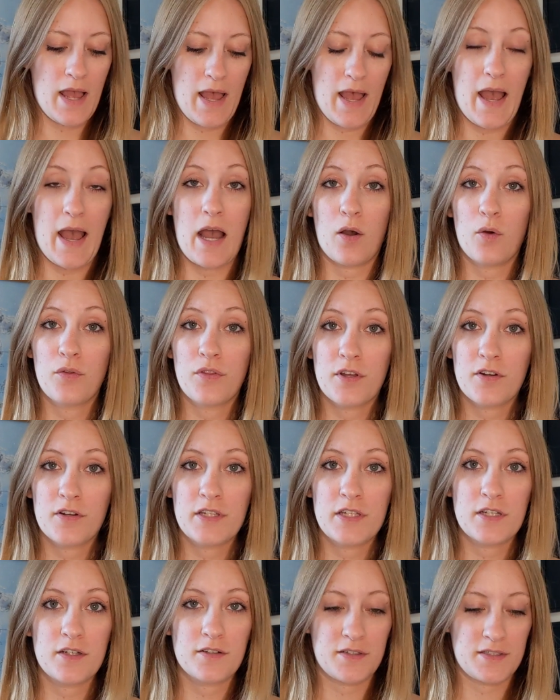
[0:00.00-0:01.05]
how their
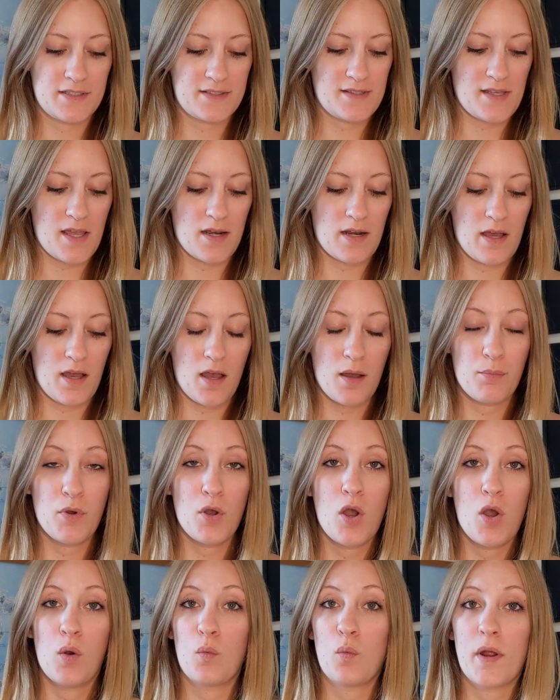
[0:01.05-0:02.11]
gear is set up,
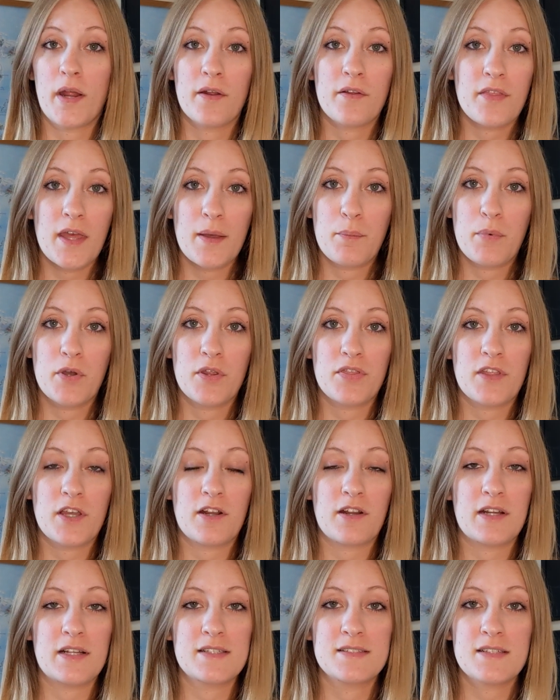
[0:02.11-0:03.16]
where they put
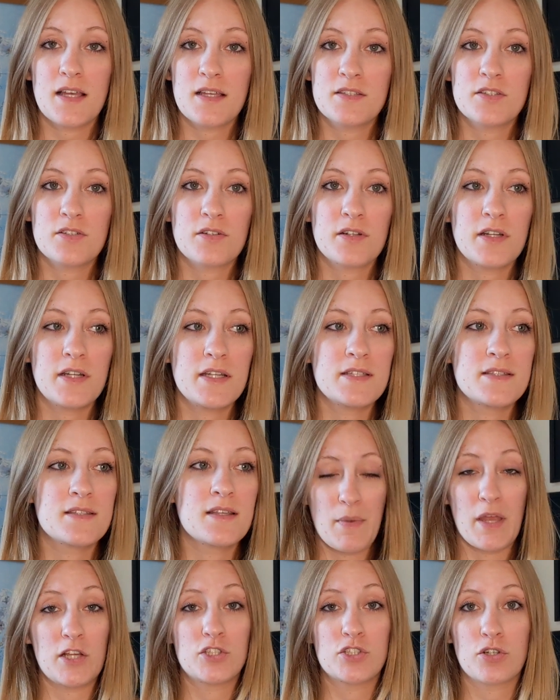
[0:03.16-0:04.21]
their accessories.
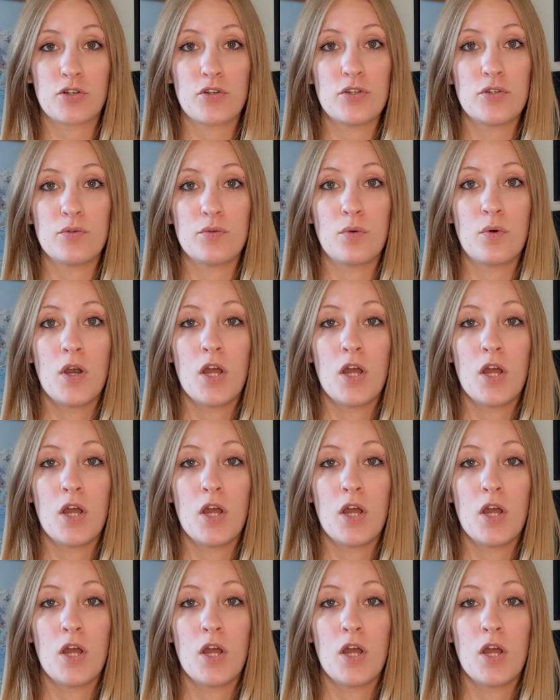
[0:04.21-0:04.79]
Make sure you